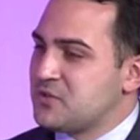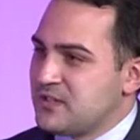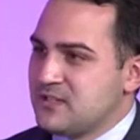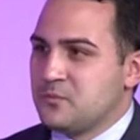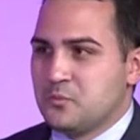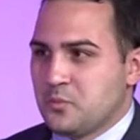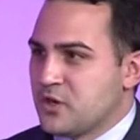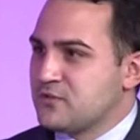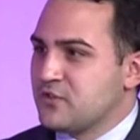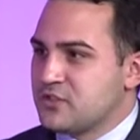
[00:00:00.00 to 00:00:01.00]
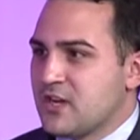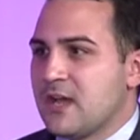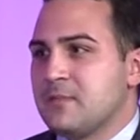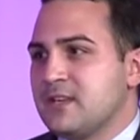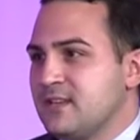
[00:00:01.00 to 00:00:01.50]
He works full
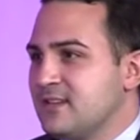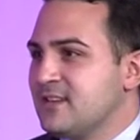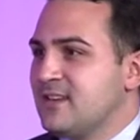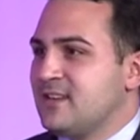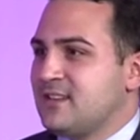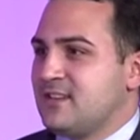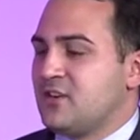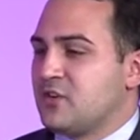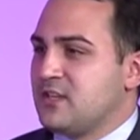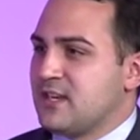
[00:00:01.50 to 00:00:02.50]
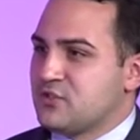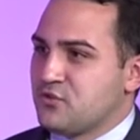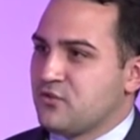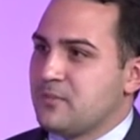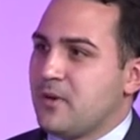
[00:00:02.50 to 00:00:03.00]
time, and he has
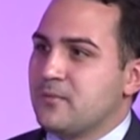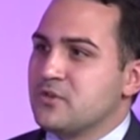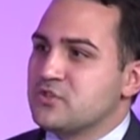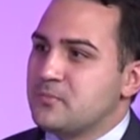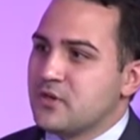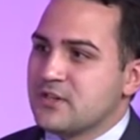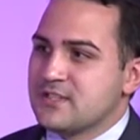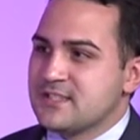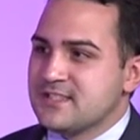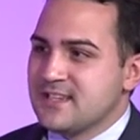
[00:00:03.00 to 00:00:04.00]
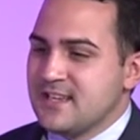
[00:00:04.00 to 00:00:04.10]
3 published books.